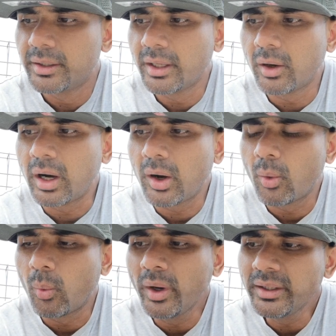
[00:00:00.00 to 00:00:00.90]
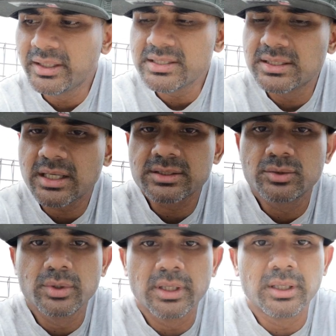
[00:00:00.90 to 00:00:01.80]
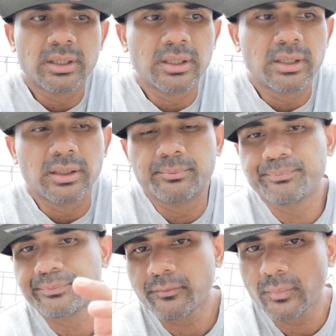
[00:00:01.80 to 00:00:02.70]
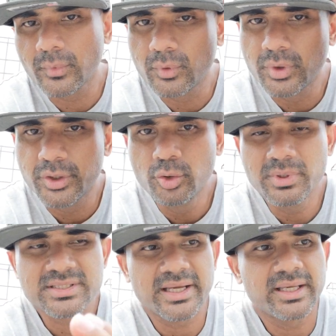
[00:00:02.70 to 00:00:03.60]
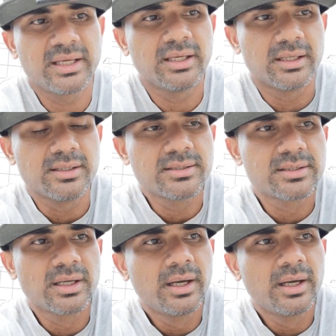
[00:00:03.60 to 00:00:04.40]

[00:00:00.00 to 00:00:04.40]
Now, what this does to the human psyche is